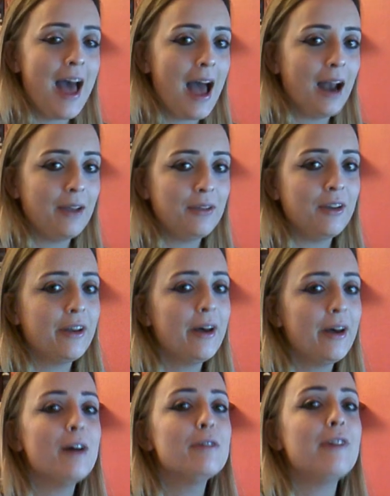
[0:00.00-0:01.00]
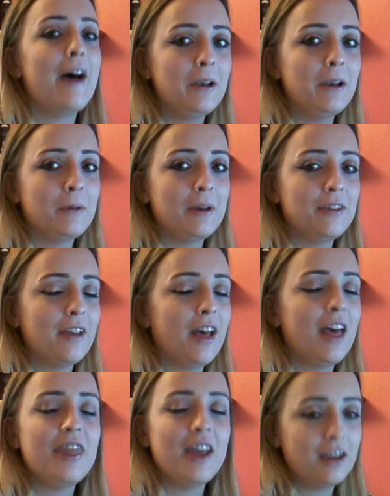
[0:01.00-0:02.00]
Alison Cuff and
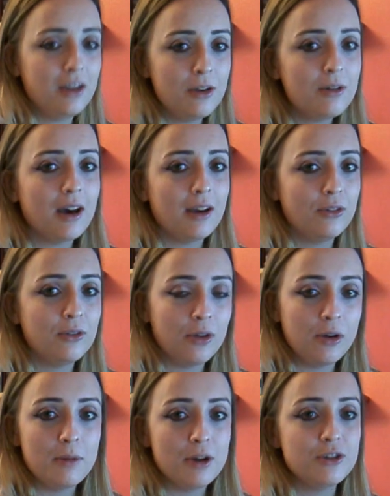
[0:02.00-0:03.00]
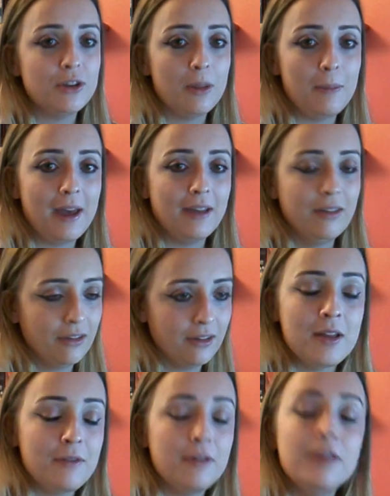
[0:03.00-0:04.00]
Larissa. Thank you guys so much. You're the
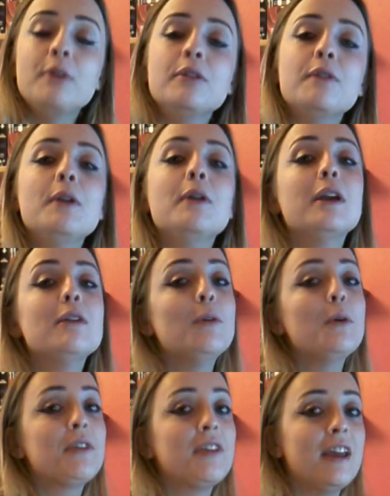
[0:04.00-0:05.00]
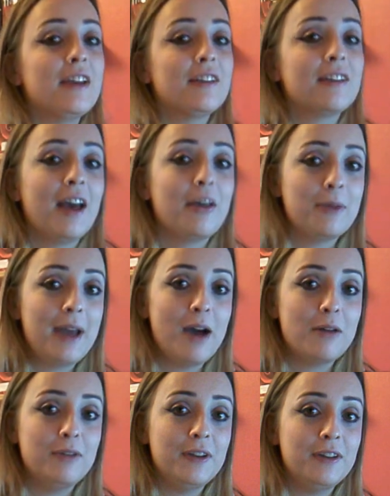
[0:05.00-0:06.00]
best. For those of you looking forward to the next Katherine
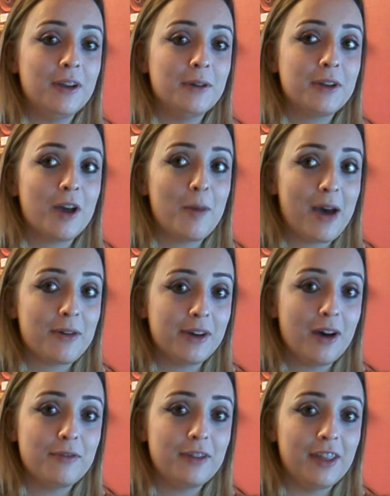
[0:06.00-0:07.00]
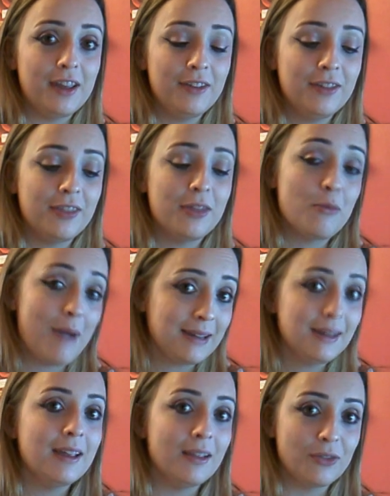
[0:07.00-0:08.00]
Howard video to come out after this, the
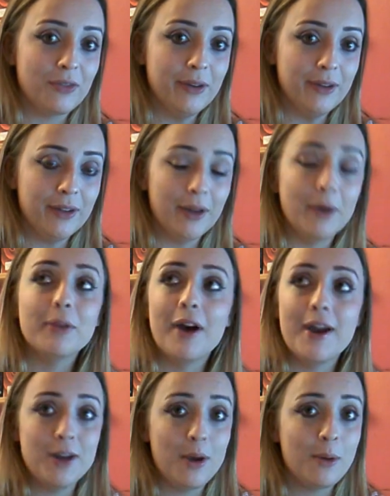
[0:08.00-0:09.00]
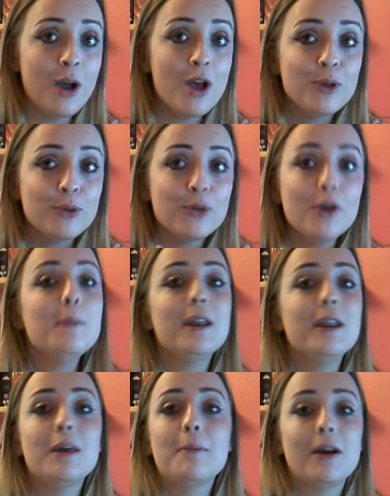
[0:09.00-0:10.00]
rankings video that I know so
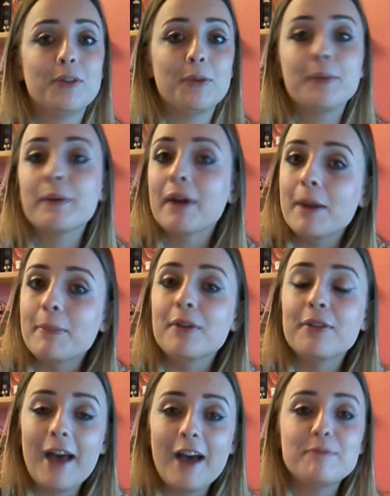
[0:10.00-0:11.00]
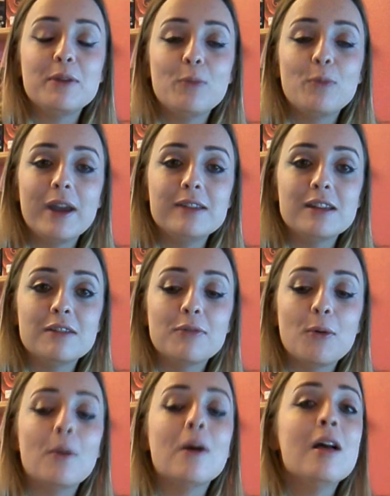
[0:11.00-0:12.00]
many of my subscribers have been waiting
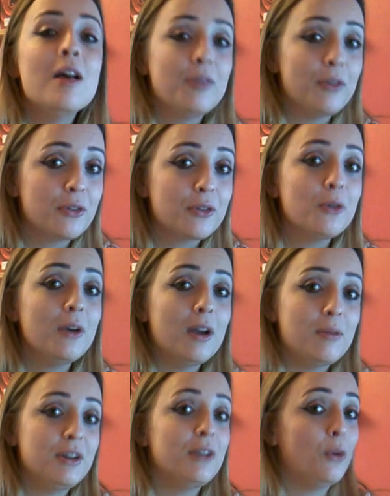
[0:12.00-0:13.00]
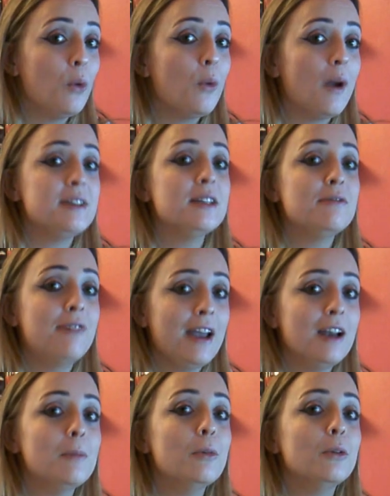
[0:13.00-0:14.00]
for, the script is already
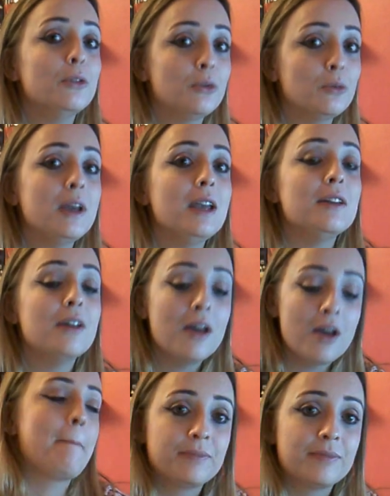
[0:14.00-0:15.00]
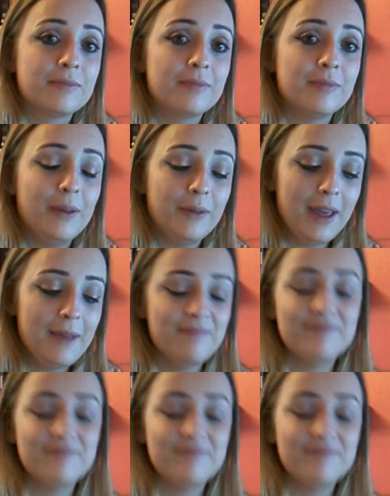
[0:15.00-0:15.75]
available to read. Okay,